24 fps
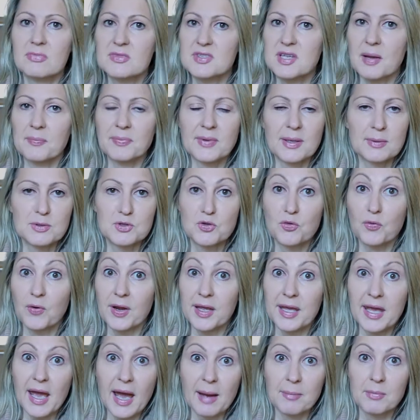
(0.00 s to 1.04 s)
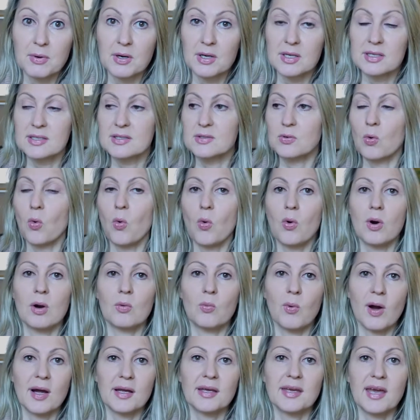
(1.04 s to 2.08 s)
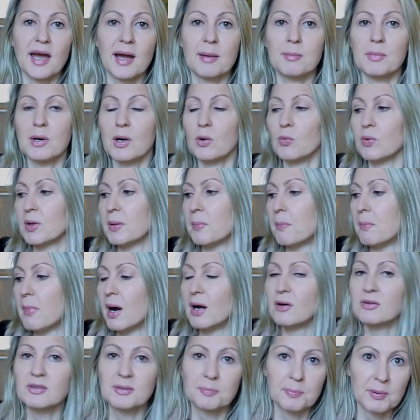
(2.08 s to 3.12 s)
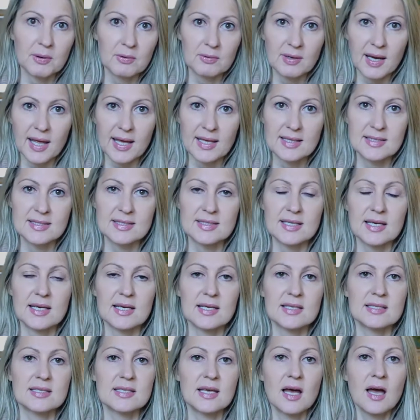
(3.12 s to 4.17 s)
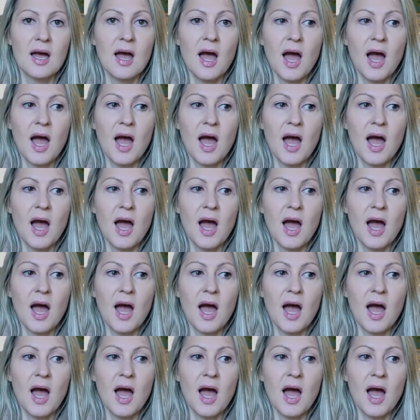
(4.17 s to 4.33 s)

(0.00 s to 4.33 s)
sometimes three cameras or one camera with multiple lenses.